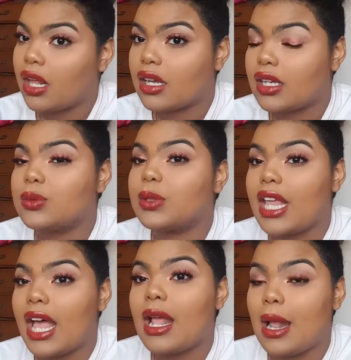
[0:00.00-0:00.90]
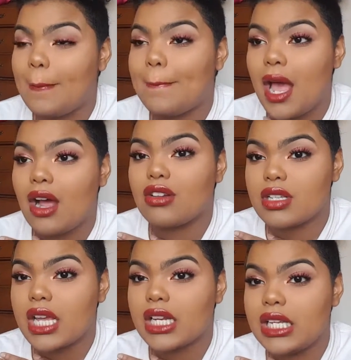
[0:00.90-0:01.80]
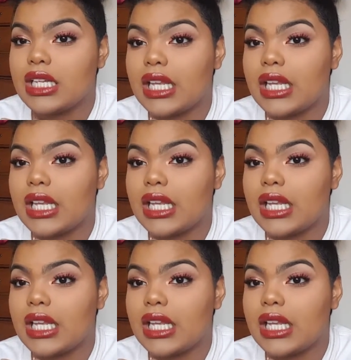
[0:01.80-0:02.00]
Because with that powder technique,